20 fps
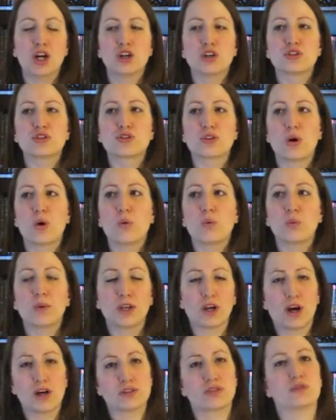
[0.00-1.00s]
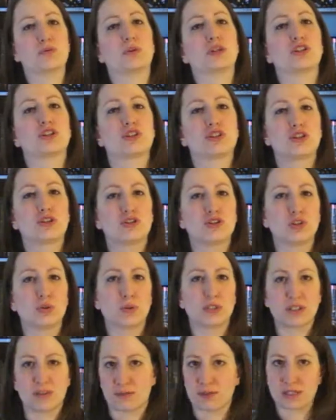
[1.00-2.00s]
So we all switched to
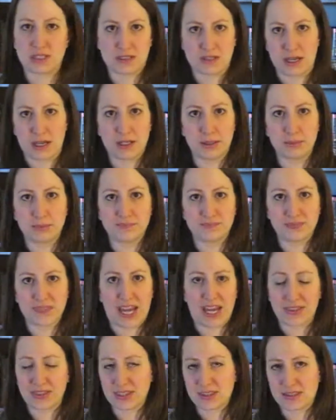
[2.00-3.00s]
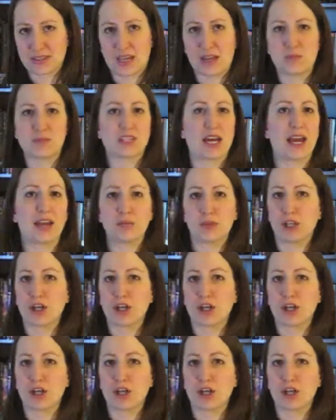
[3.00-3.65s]
a different site at the same time.